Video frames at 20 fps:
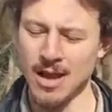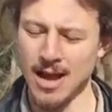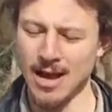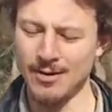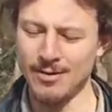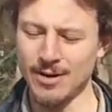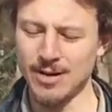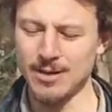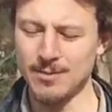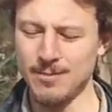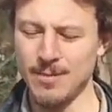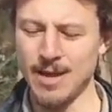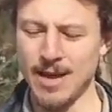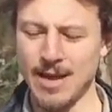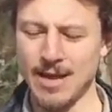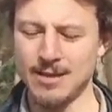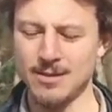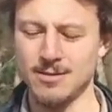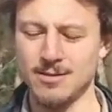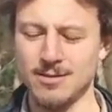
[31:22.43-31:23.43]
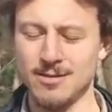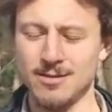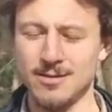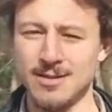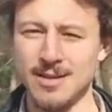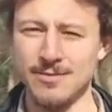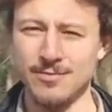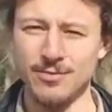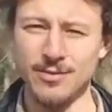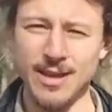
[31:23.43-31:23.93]
I recommend
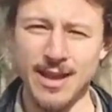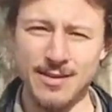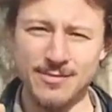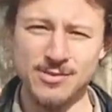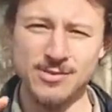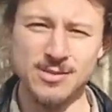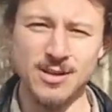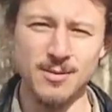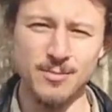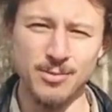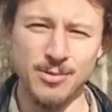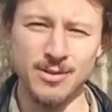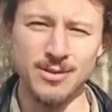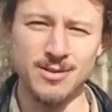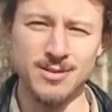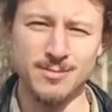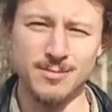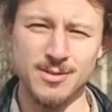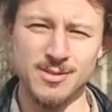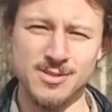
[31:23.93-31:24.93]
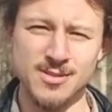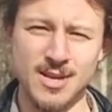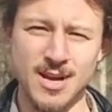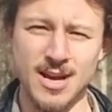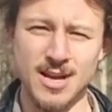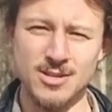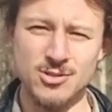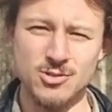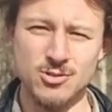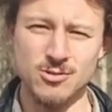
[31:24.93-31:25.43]
definitely have something to
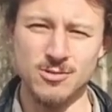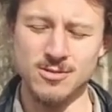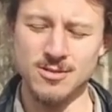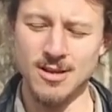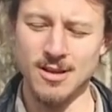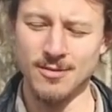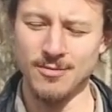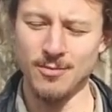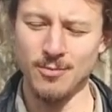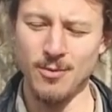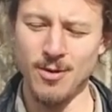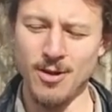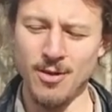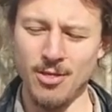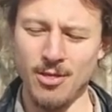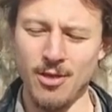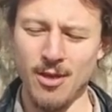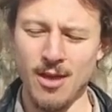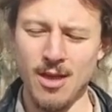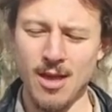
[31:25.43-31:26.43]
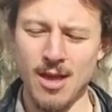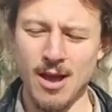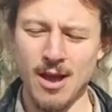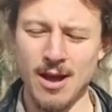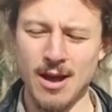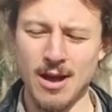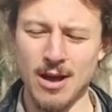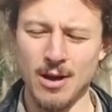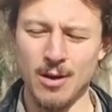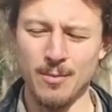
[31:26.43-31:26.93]
massage yourself with,
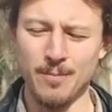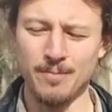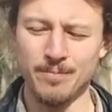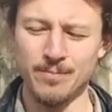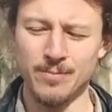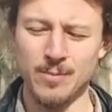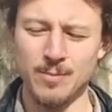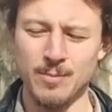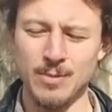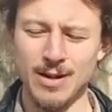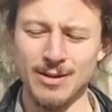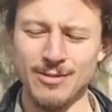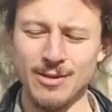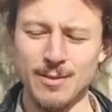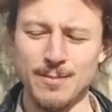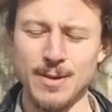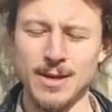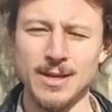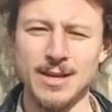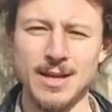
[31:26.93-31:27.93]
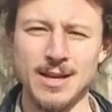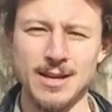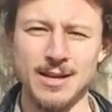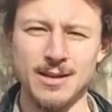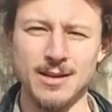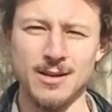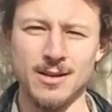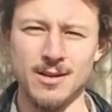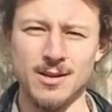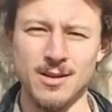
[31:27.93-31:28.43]
but I recommend
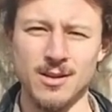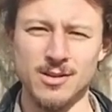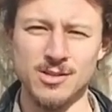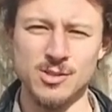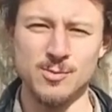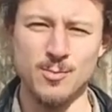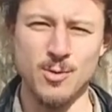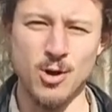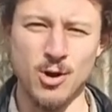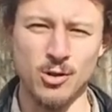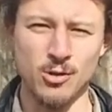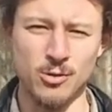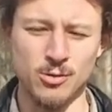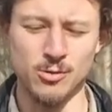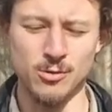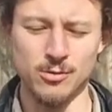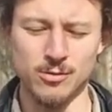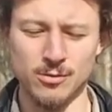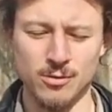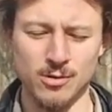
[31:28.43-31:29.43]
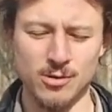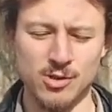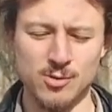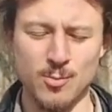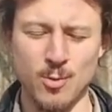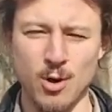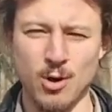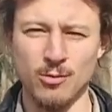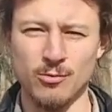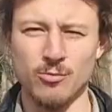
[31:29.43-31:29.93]
getting a small
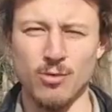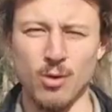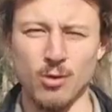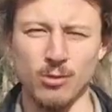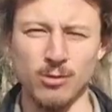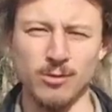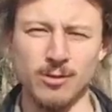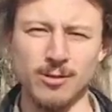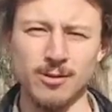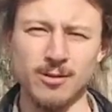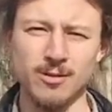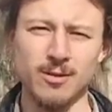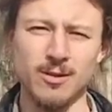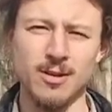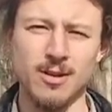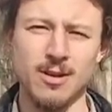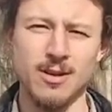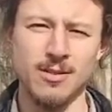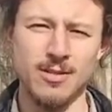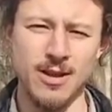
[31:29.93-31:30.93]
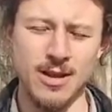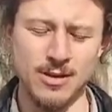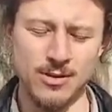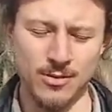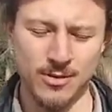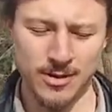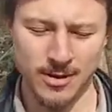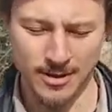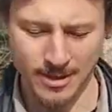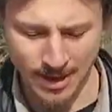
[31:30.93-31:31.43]
roller that
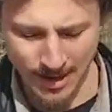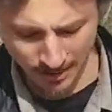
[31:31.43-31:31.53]
you can